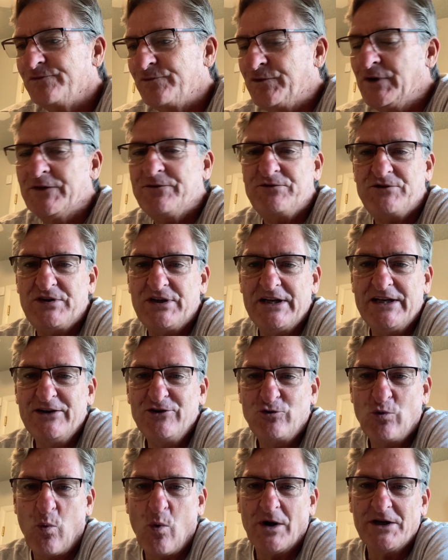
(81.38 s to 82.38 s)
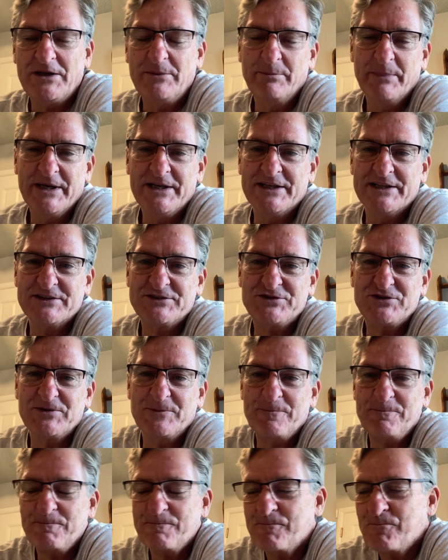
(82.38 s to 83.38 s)
15, 20 minutes,
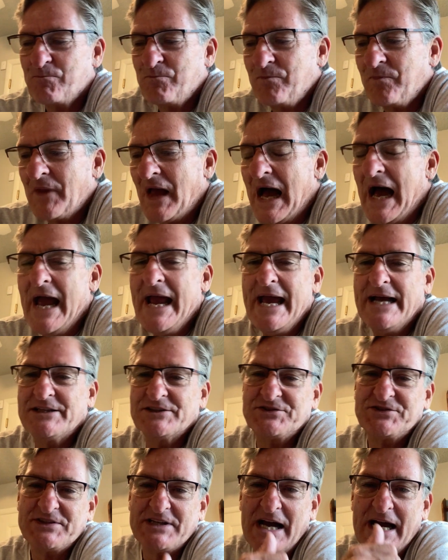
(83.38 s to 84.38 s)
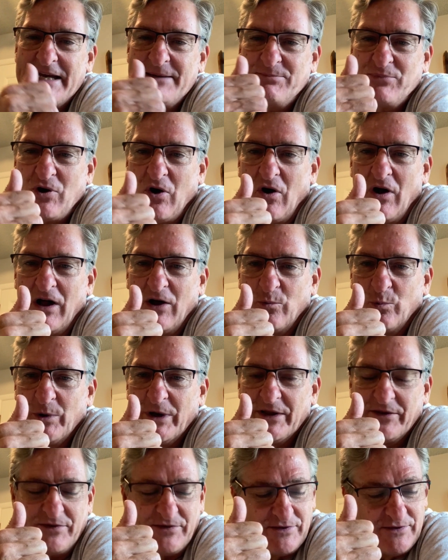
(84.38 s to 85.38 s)
I had a Skype call
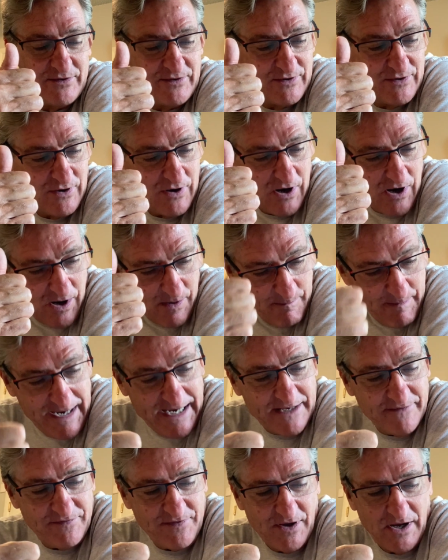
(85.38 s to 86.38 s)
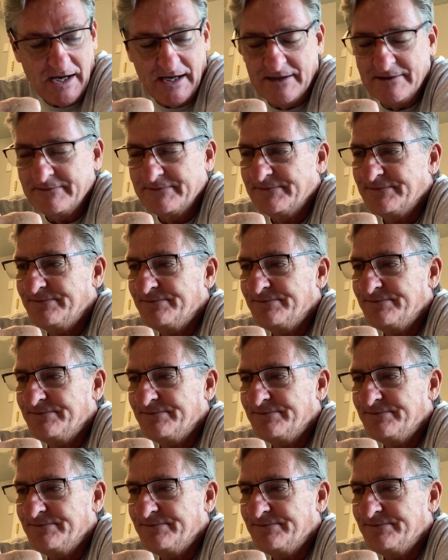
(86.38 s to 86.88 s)
with Amantha,